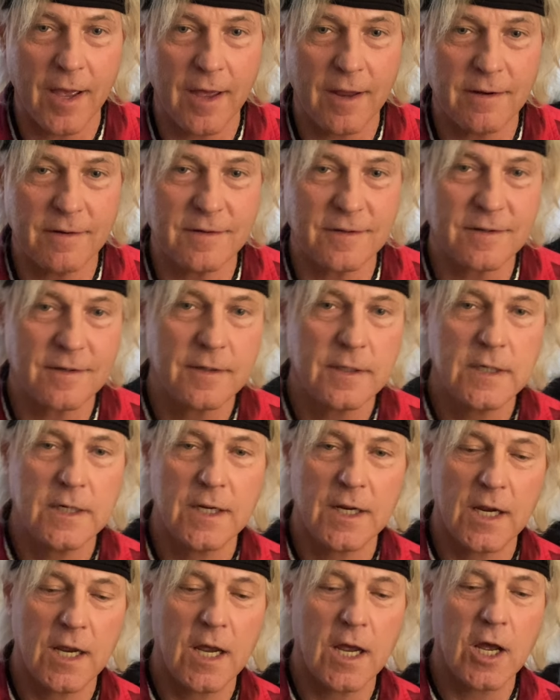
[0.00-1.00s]
And
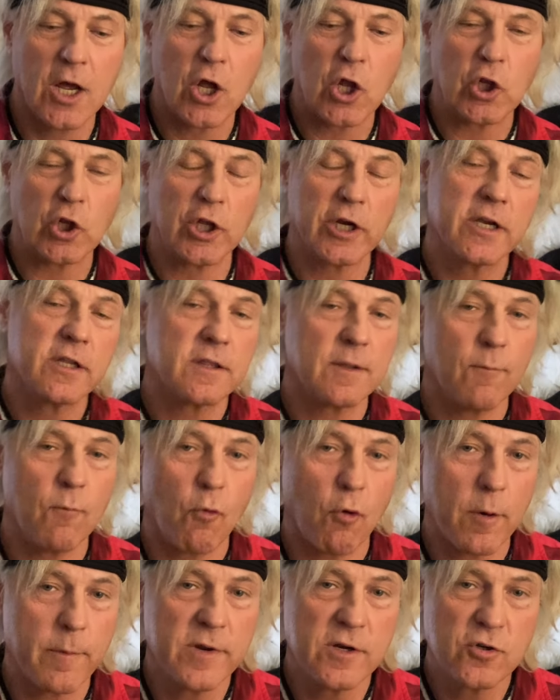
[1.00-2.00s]
look at the
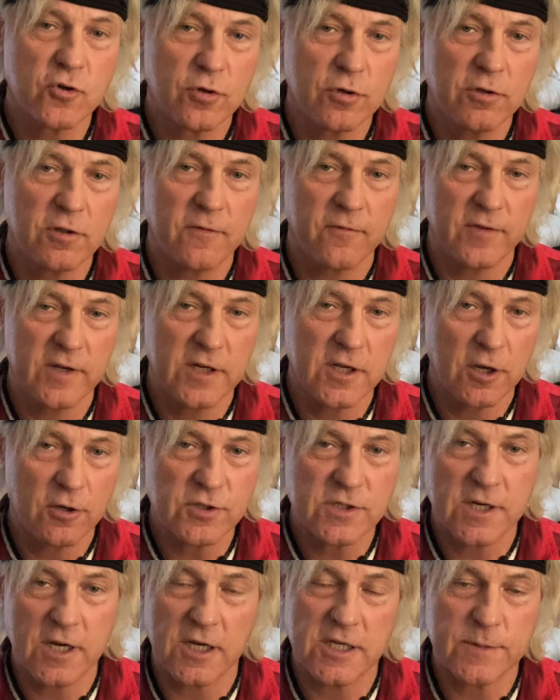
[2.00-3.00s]
Mormon Truth
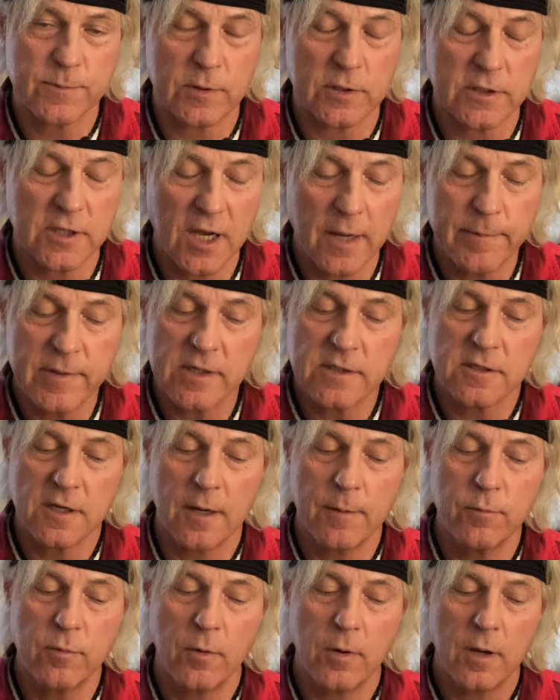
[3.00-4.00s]
Videos Gospel Topics
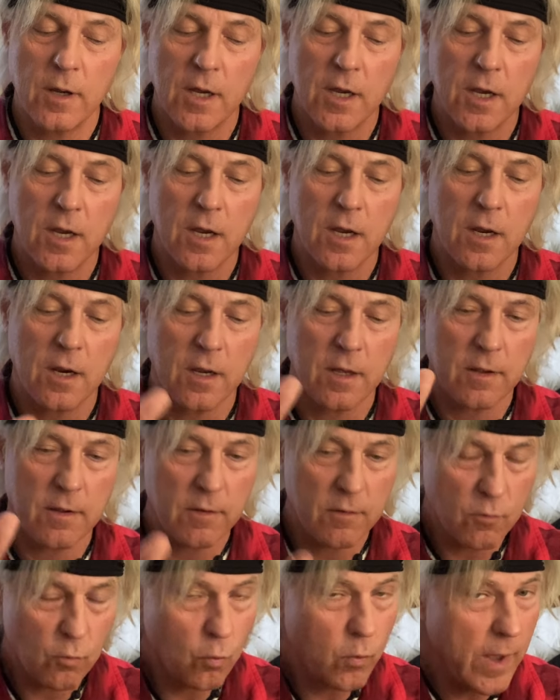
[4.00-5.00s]
Hub
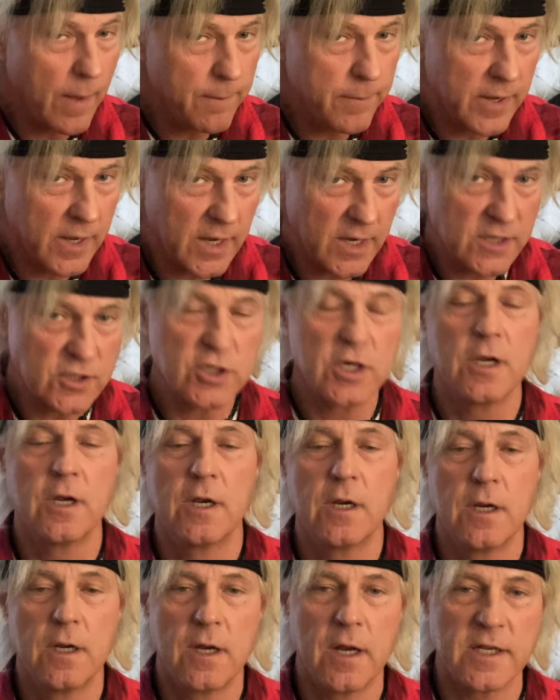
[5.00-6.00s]
webpage.
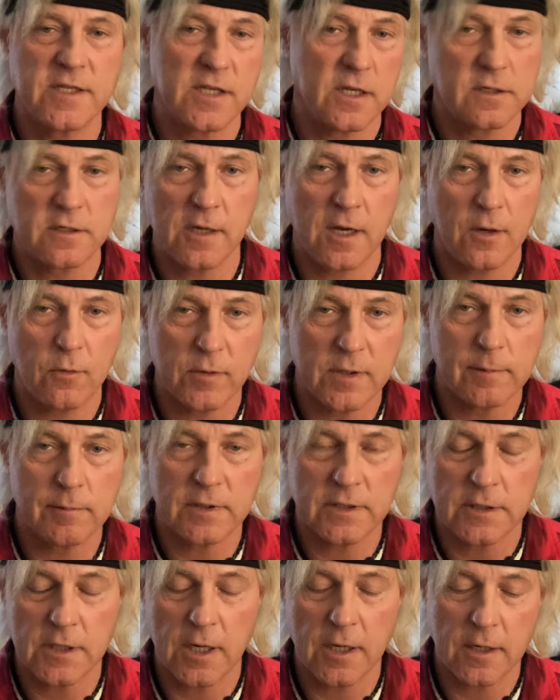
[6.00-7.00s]
It's at
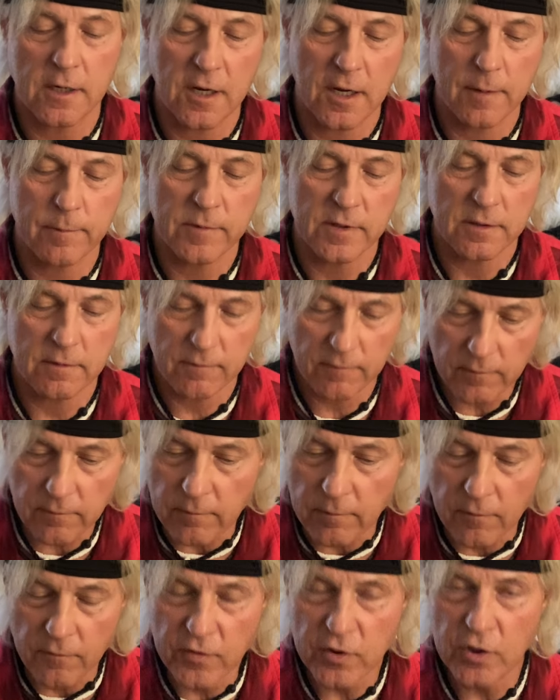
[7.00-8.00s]
.weebly.com, but
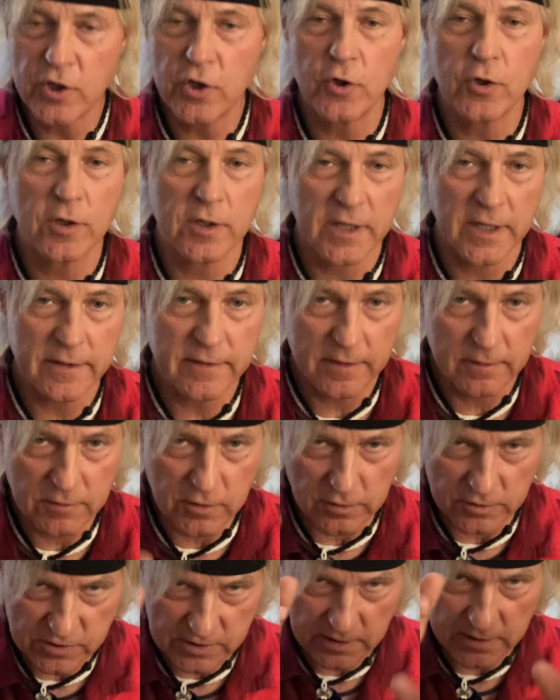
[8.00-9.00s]
if you Google it,
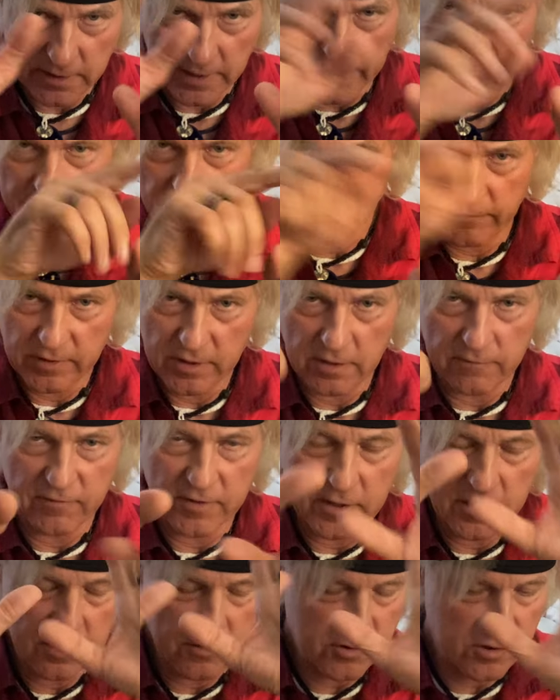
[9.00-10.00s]
you'll see that. Or if you hit
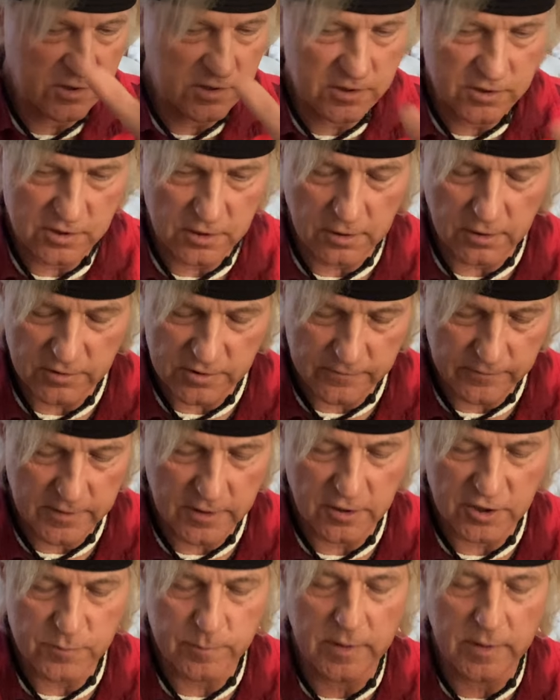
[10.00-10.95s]
videos, you'll see shitloads of videos.